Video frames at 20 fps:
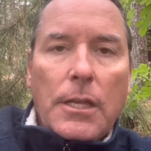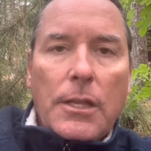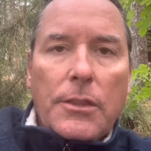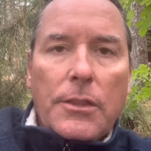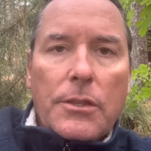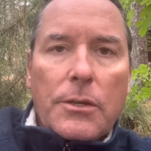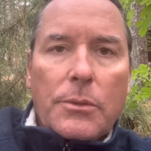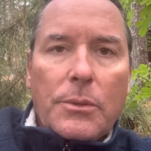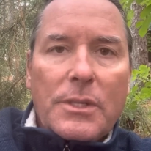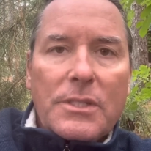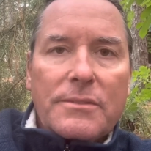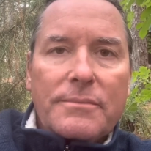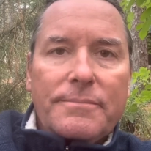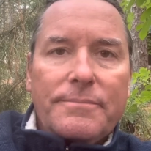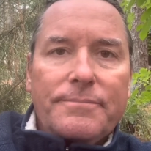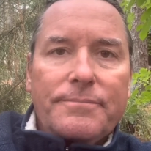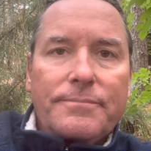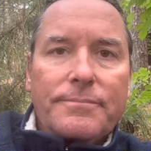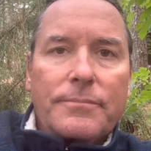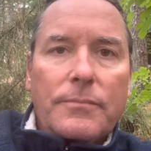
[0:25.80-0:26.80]
There wasn't.
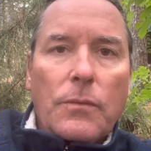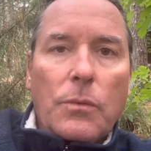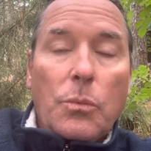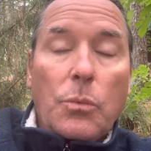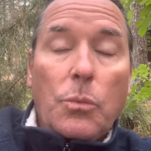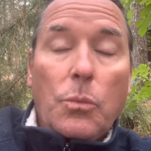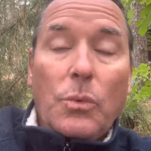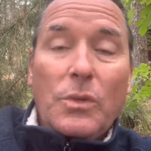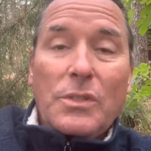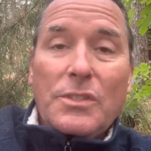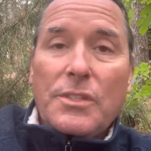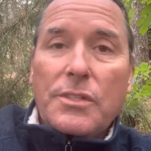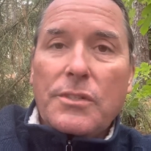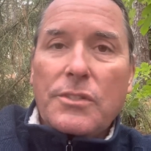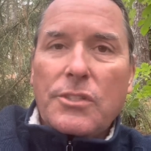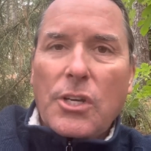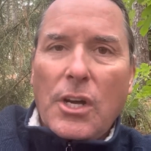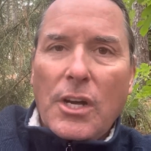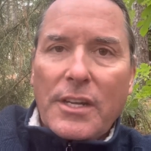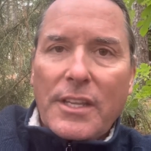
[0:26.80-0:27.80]
Was there
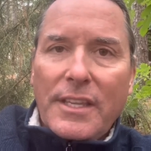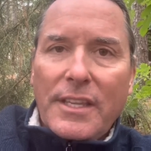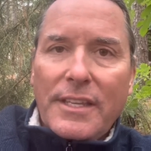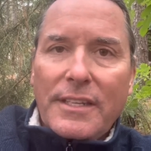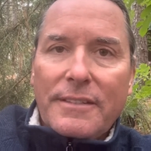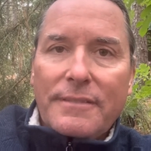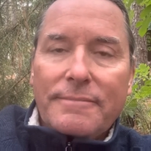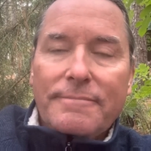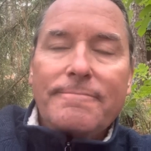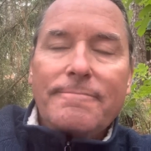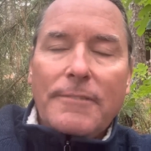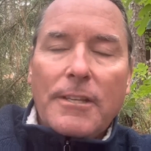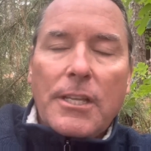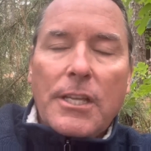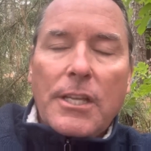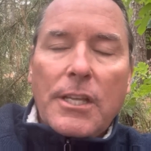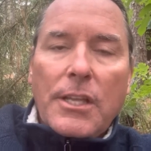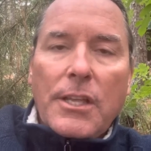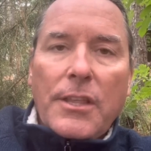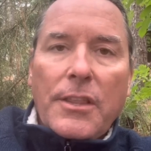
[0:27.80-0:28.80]
talking?
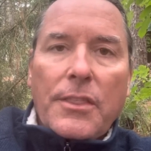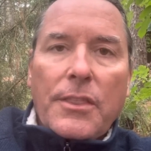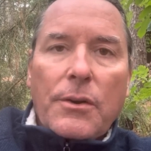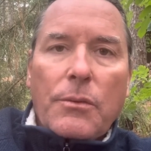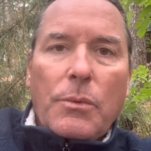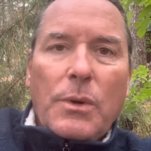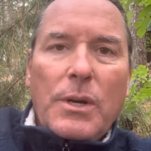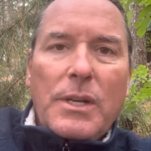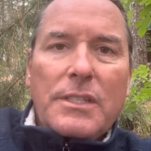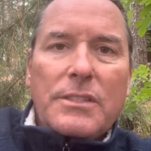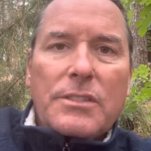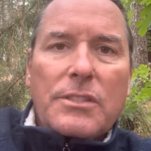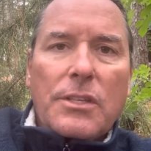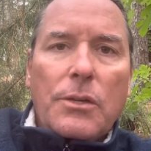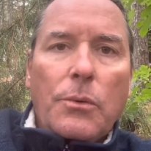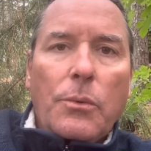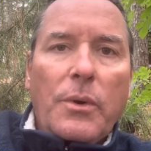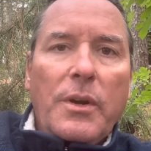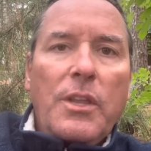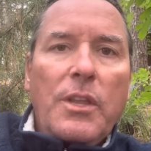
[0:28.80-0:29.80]
There was.
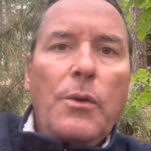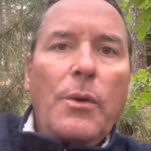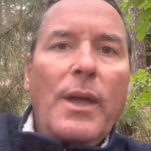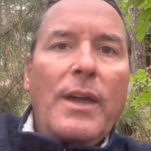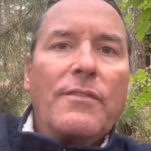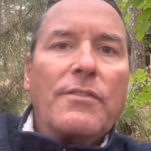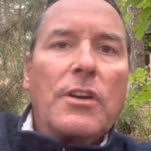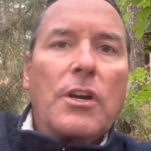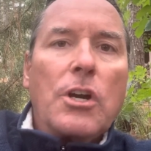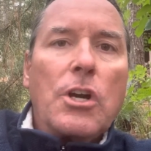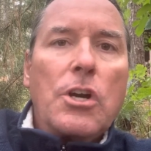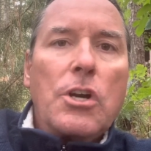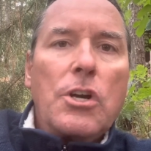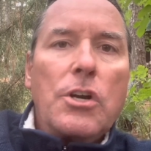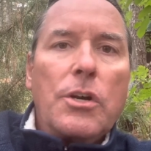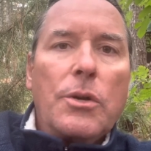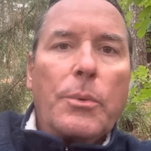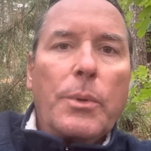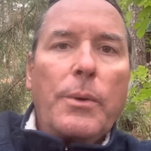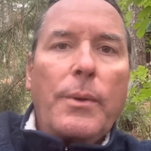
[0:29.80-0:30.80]
Were you ever
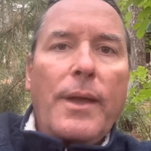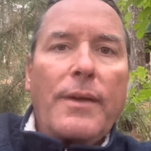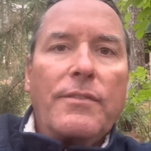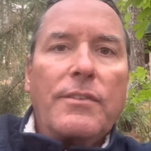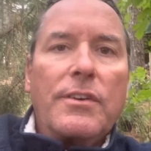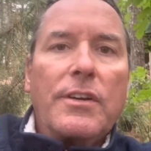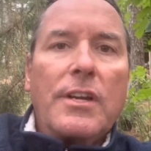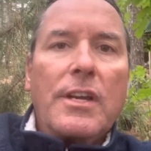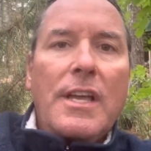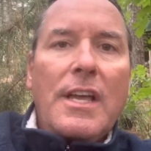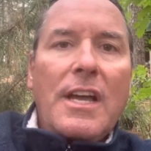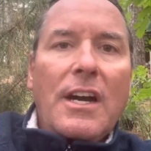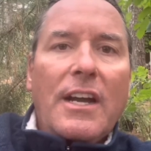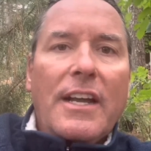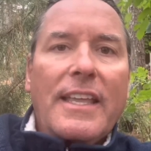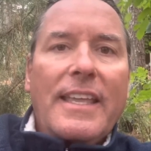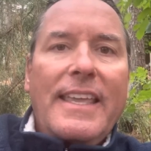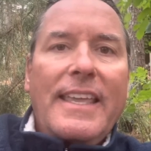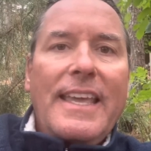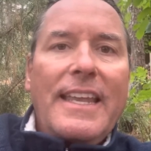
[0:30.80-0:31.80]
heard? Were you ever
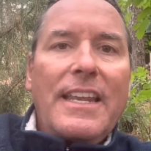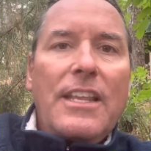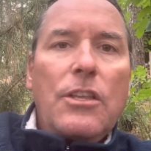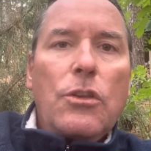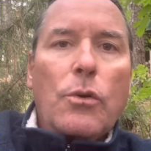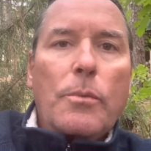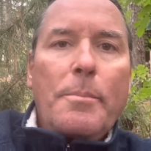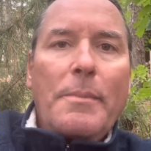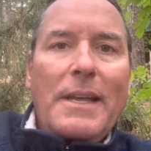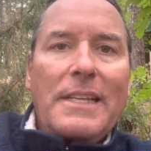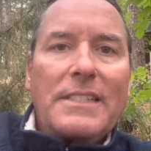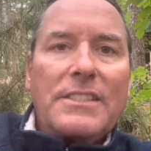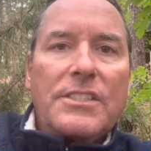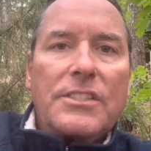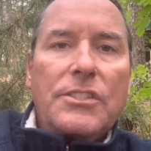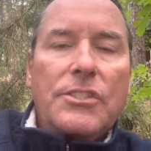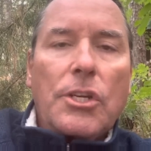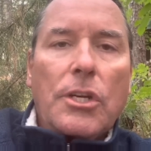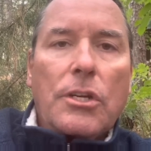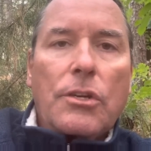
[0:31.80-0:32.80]
getting your
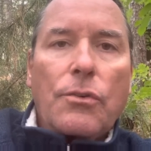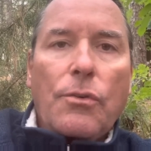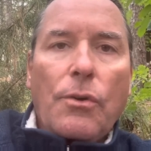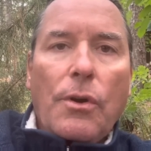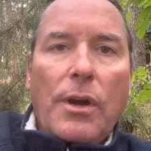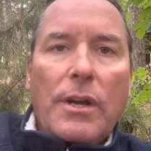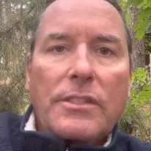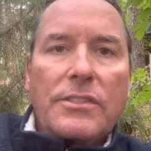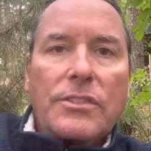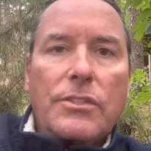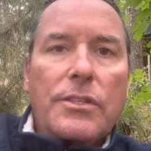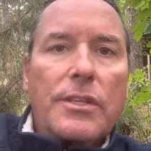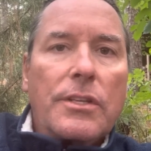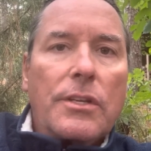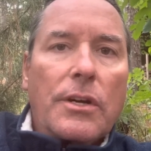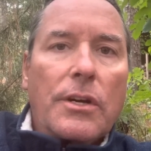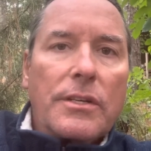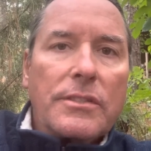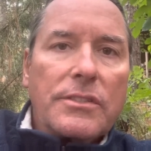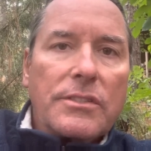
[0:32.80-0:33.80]
message across to the
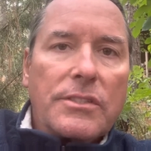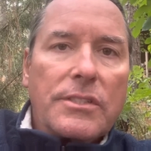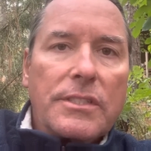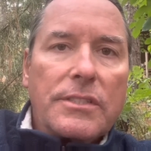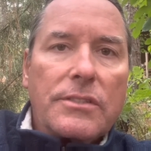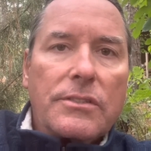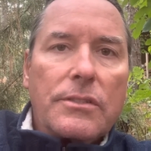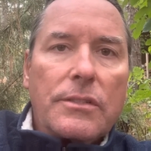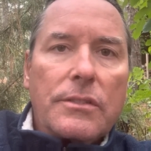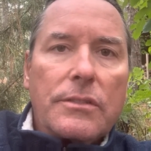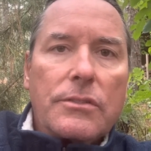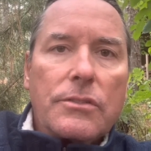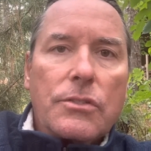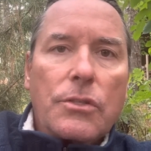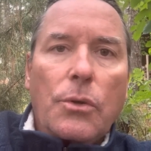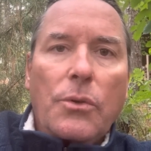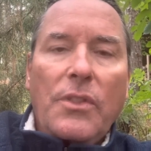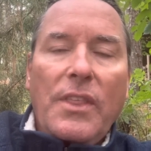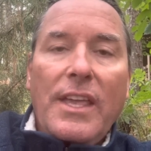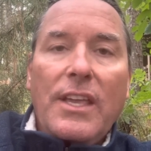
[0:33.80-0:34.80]
narcissist
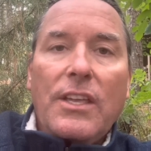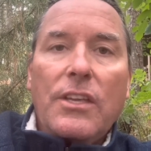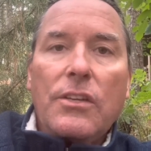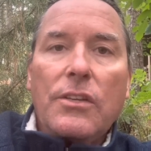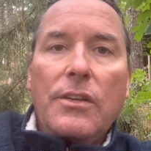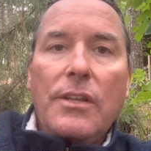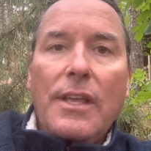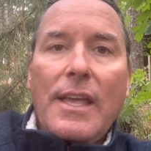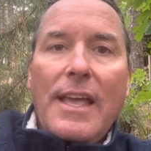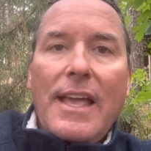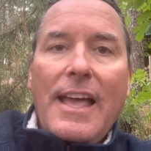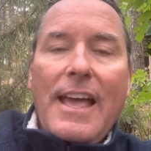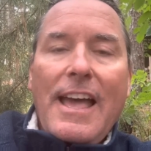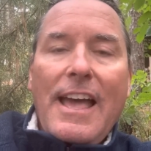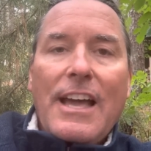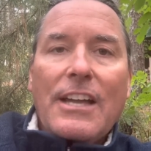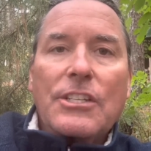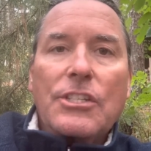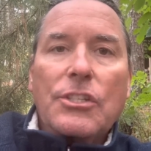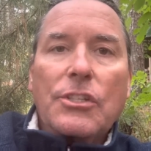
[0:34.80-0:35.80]
so they could
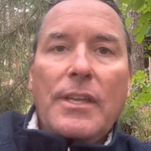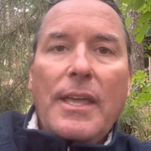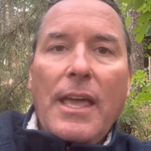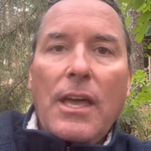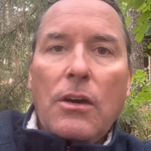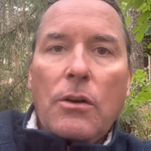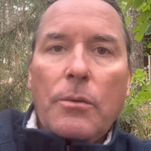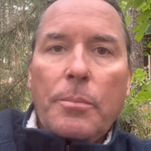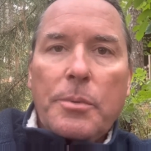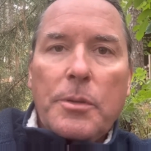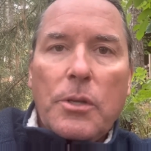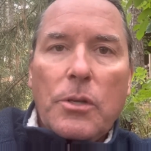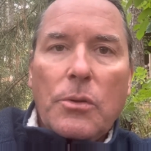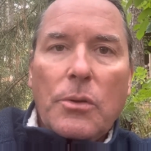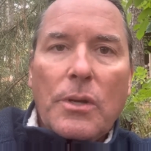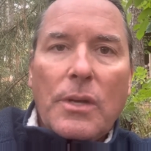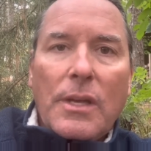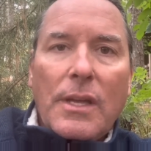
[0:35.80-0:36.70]
actually help you